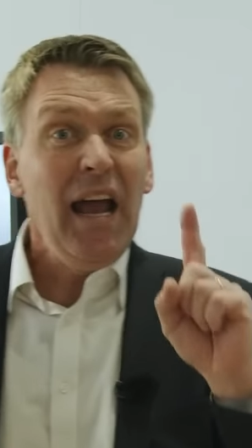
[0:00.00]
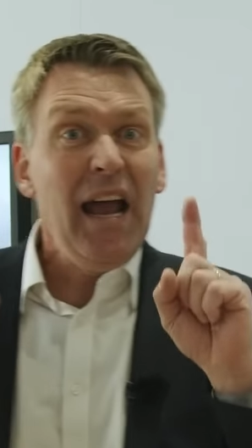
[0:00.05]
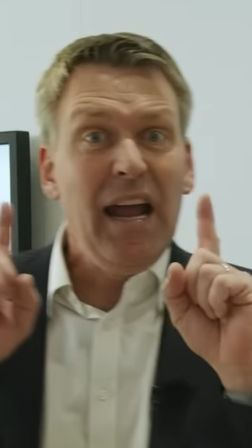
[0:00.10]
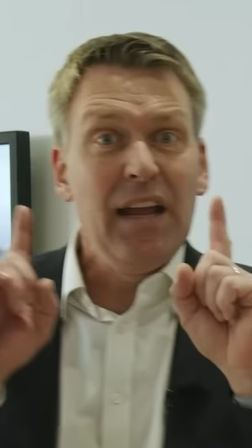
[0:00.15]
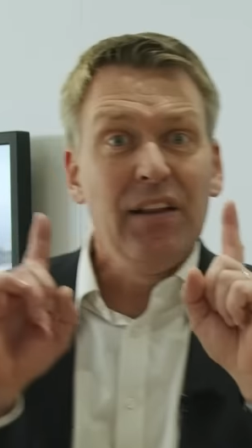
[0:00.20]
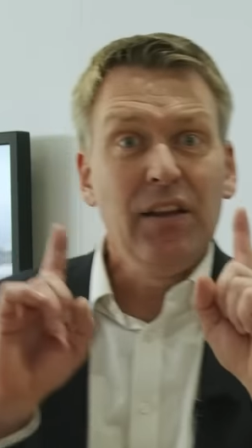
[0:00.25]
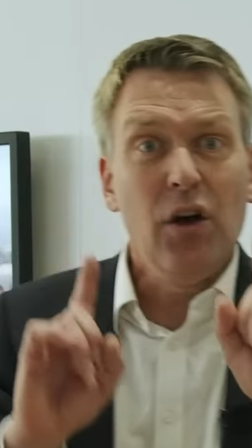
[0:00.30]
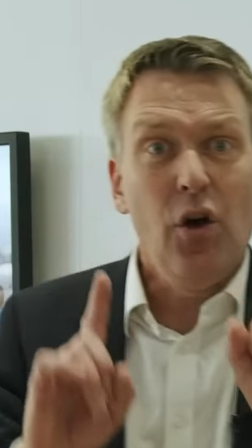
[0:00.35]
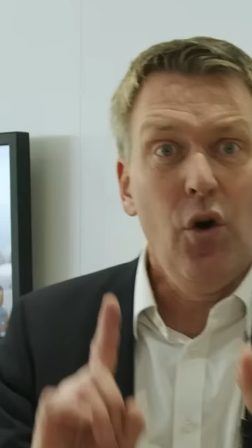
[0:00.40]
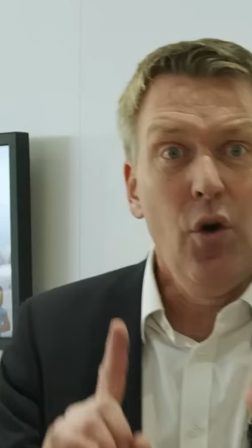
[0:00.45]

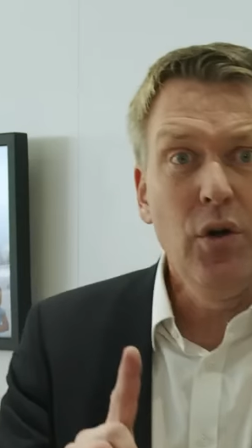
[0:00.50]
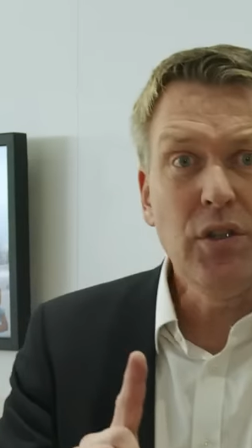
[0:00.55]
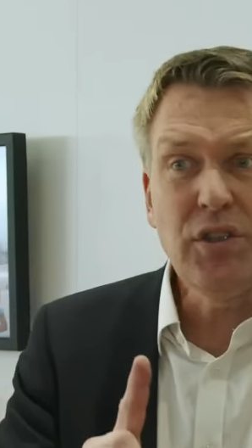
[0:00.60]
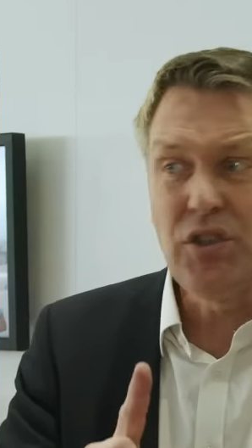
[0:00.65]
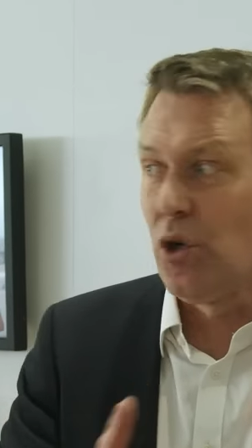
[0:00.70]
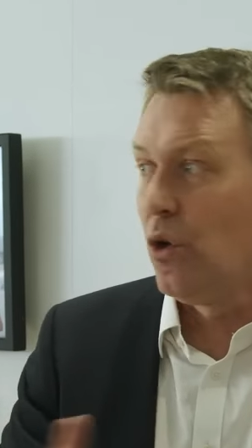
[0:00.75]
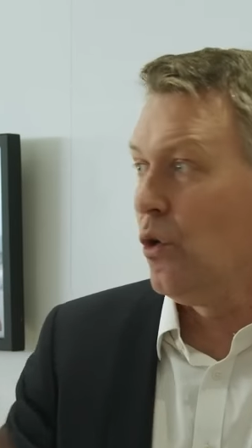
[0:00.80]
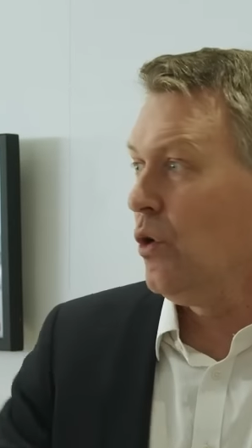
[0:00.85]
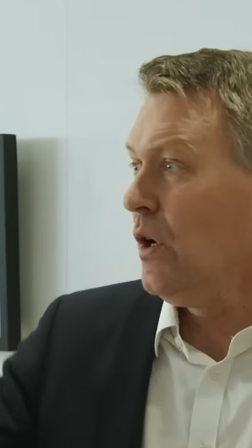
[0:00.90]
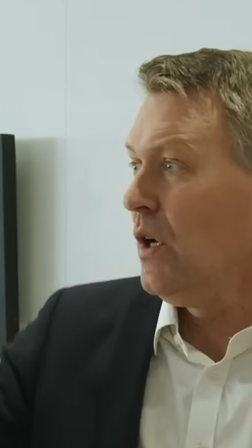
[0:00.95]
and
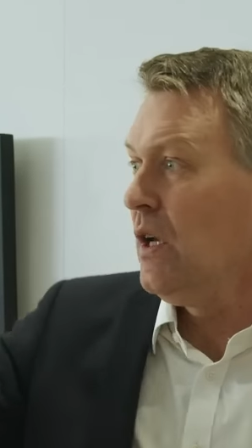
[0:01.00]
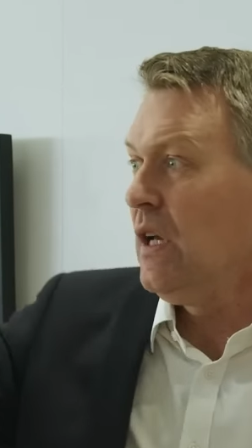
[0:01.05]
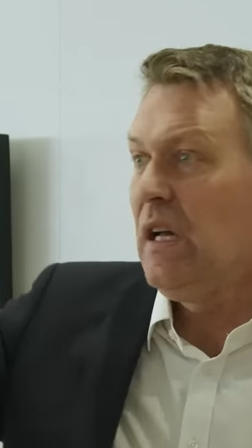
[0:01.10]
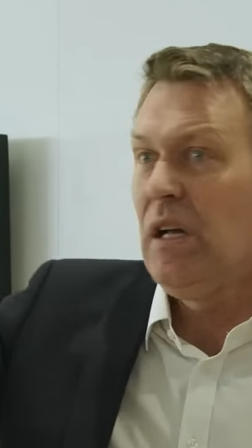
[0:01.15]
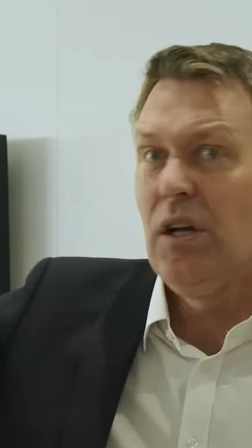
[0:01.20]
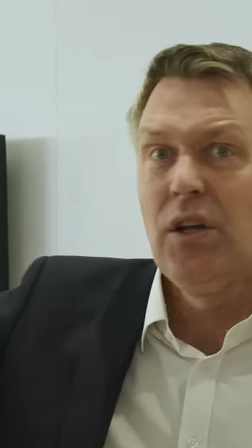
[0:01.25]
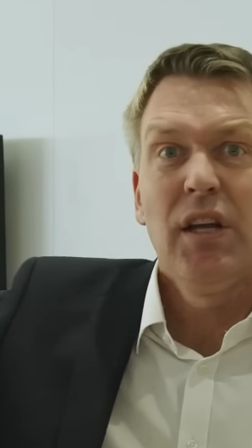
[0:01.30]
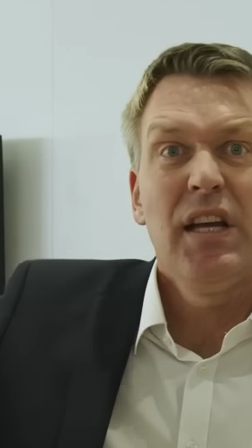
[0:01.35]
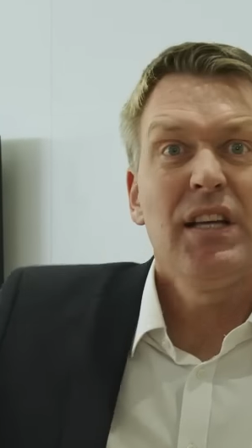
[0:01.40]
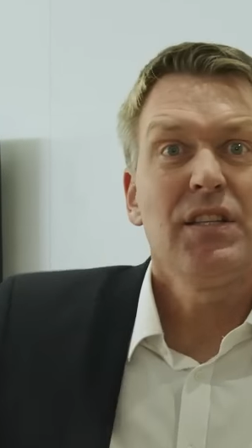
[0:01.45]
also
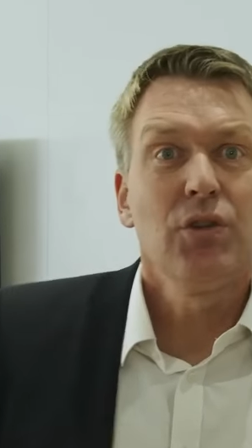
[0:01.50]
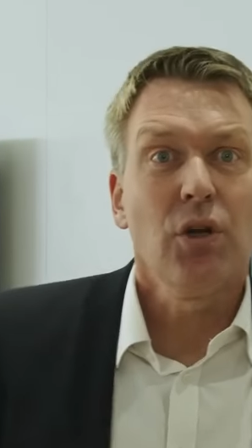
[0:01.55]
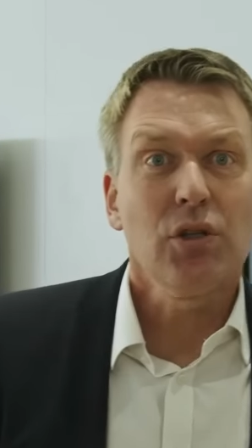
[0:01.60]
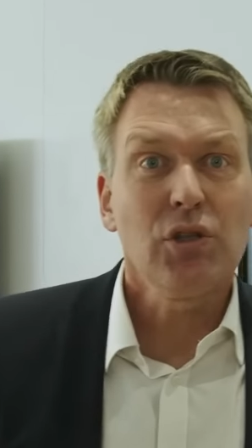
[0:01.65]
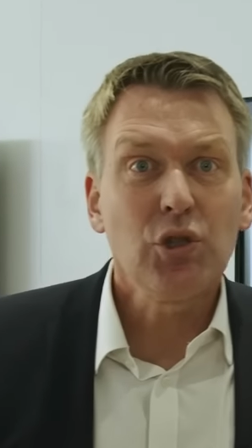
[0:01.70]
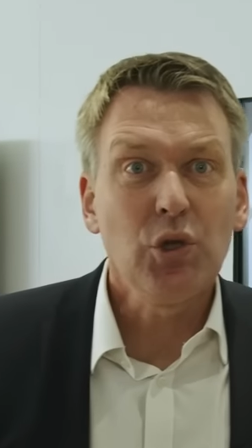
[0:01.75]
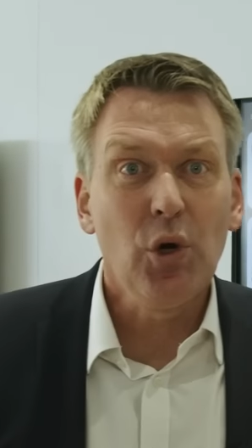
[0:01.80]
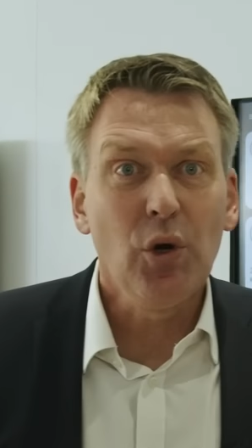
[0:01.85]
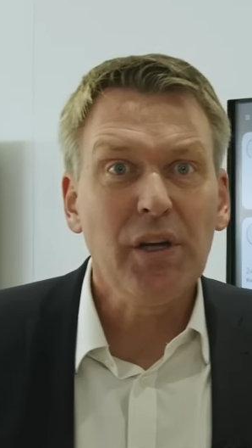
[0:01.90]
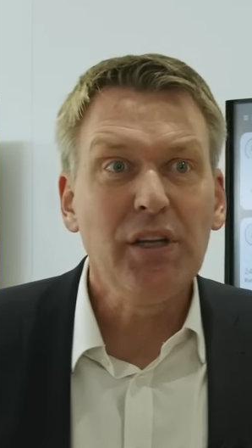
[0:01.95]
is not
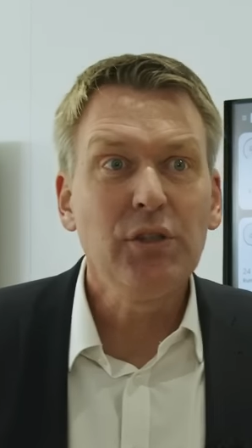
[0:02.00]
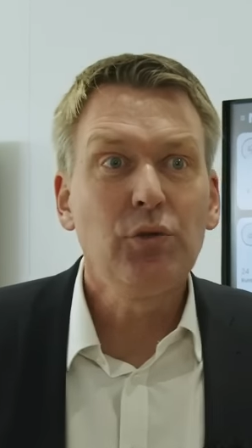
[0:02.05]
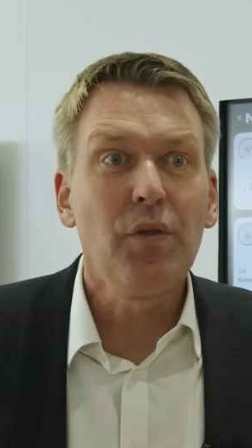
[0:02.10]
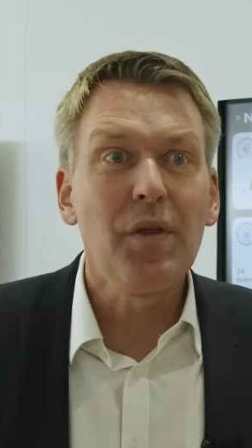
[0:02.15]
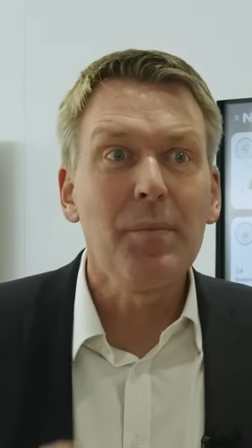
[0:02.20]
talking to